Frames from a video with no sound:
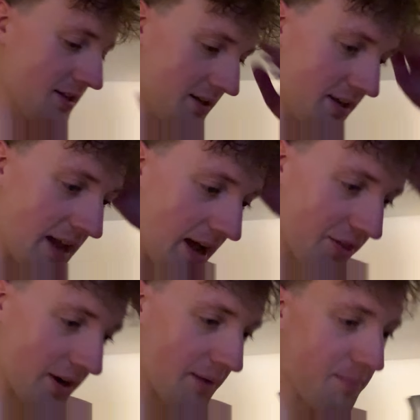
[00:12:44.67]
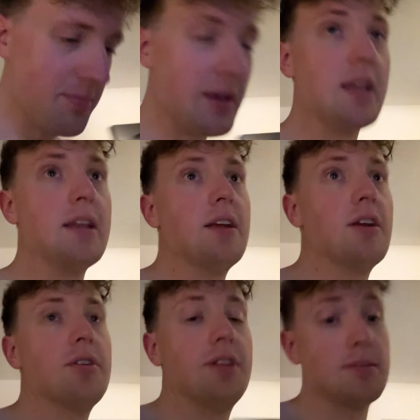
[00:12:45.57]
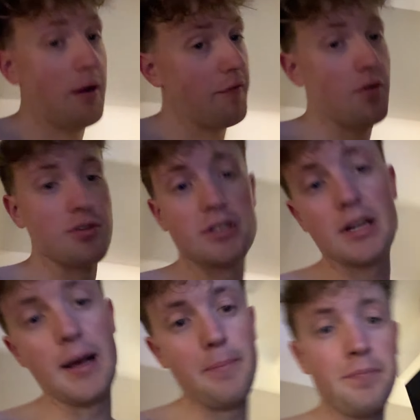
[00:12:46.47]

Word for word: Now that I'm being here, this is my first time